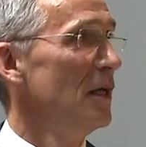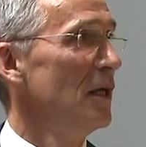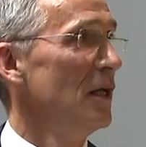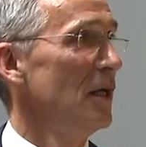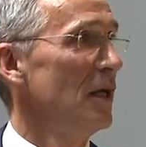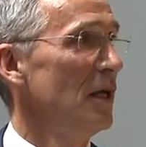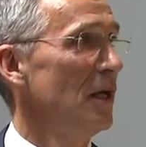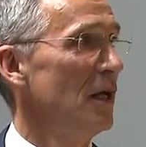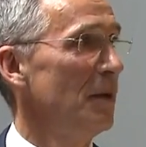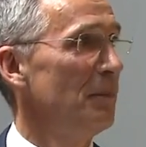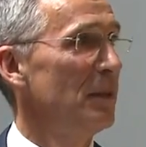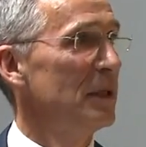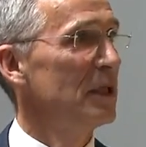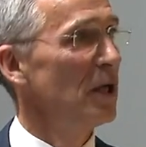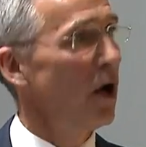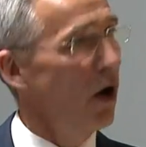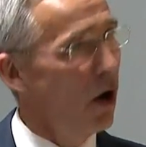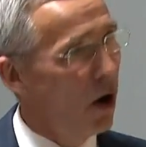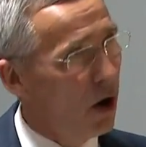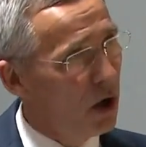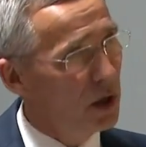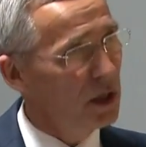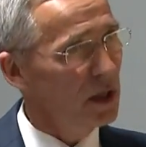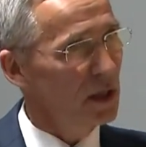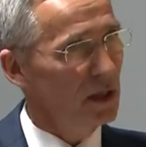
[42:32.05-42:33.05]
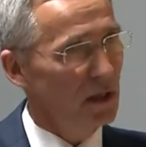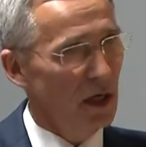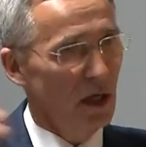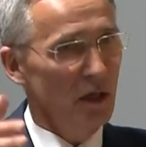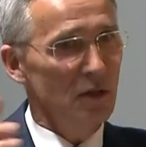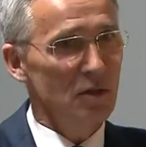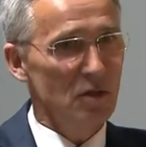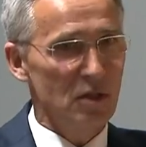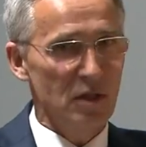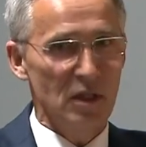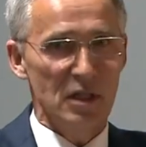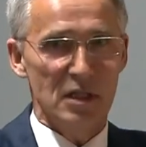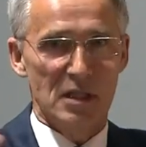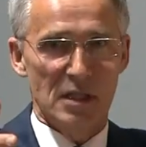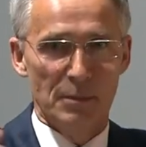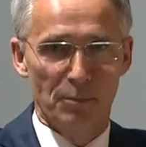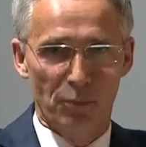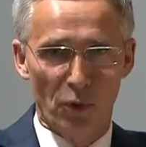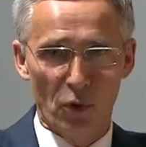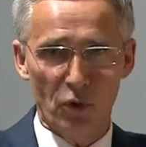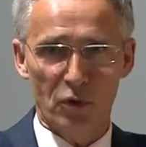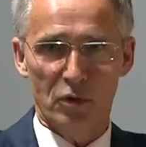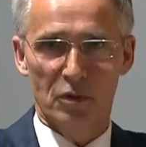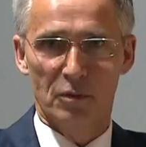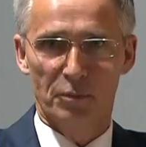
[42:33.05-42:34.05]
But the Arctic Council is
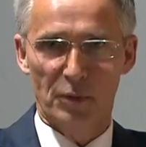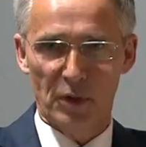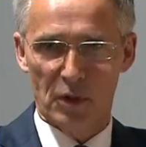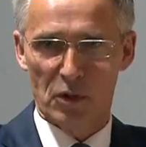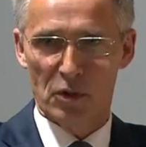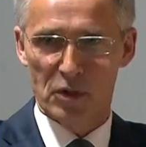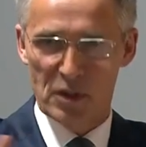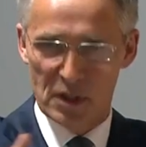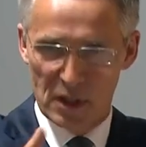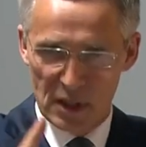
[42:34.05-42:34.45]
important because